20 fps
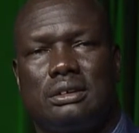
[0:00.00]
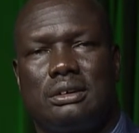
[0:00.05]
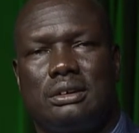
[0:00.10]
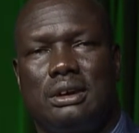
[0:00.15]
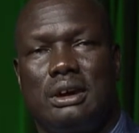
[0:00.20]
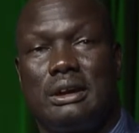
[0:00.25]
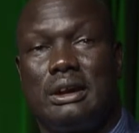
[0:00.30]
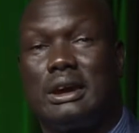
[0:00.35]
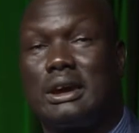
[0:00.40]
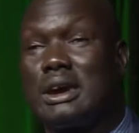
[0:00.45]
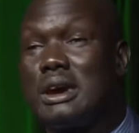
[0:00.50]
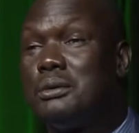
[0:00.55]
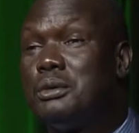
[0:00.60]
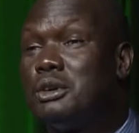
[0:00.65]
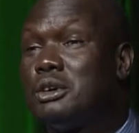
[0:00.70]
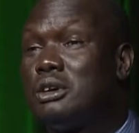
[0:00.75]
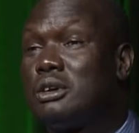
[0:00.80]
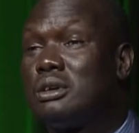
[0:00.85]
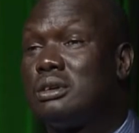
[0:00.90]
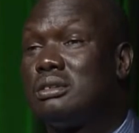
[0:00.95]
And the
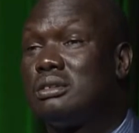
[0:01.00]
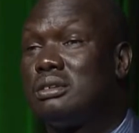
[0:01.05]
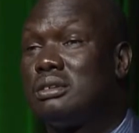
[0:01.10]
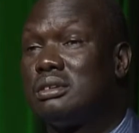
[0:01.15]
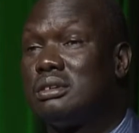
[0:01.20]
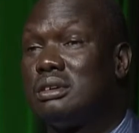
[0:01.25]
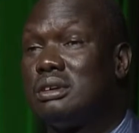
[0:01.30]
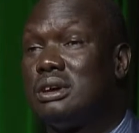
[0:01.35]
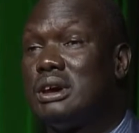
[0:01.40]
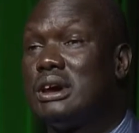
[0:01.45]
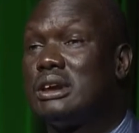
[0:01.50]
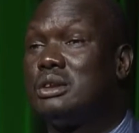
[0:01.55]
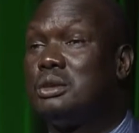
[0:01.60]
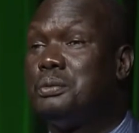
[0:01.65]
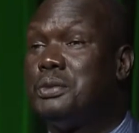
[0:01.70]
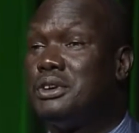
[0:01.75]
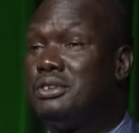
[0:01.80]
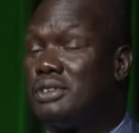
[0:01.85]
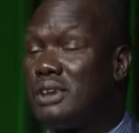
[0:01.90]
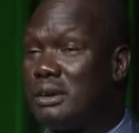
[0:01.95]
governor had to
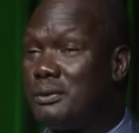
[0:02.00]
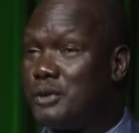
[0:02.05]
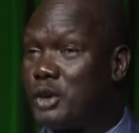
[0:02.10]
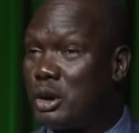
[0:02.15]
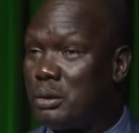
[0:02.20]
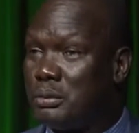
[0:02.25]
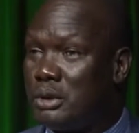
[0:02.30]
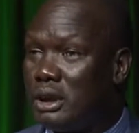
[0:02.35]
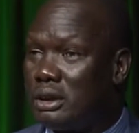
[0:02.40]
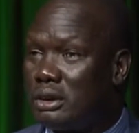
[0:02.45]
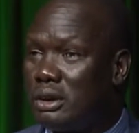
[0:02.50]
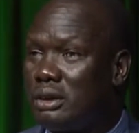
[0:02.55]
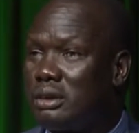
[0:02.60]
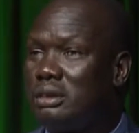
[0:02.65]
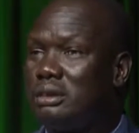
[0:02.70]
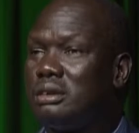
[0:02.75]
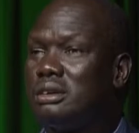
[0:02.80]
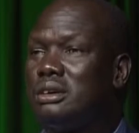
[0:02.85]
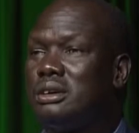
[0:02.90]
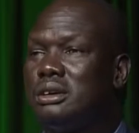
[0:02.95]
be sent from London
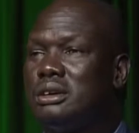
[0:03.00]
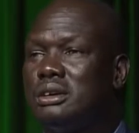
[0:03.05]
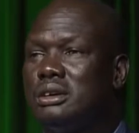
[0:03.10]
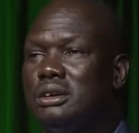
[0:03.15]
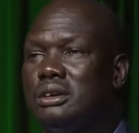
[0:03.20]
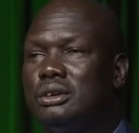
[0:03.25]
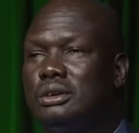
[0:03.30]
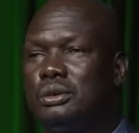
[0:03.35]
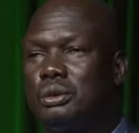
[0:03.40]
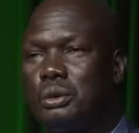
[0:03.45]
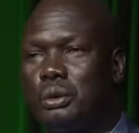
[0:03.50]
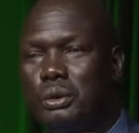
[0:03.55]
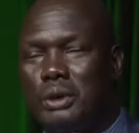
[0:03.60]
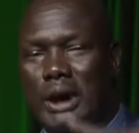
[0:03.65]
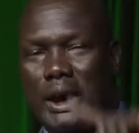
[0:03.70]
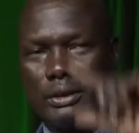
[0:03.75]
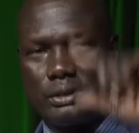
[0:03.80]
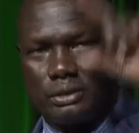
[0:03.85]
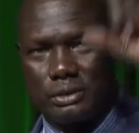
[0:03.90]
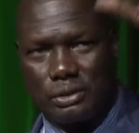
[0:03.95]
to rule
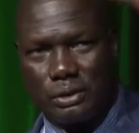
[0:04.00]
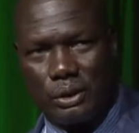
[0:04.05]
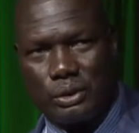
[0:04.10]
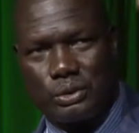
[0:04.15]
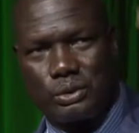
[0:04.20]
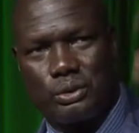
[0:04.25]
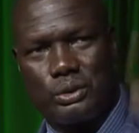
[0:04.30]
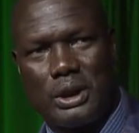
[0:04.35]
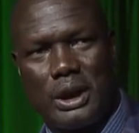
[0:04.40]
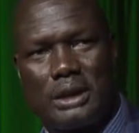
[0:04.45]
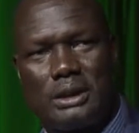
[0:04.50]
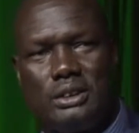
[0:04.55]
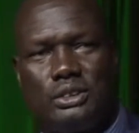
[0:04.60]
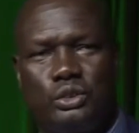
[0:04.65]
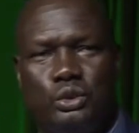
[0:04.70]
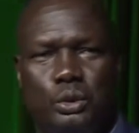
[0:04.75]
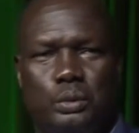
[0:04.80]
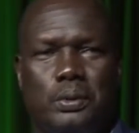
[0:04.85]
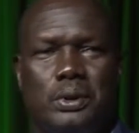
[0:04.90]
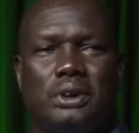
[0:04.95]
us in South Sudan
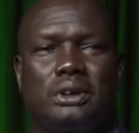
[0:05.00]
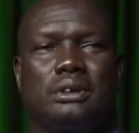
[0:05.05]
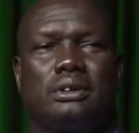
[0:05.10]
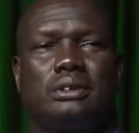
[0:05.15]
and Juba.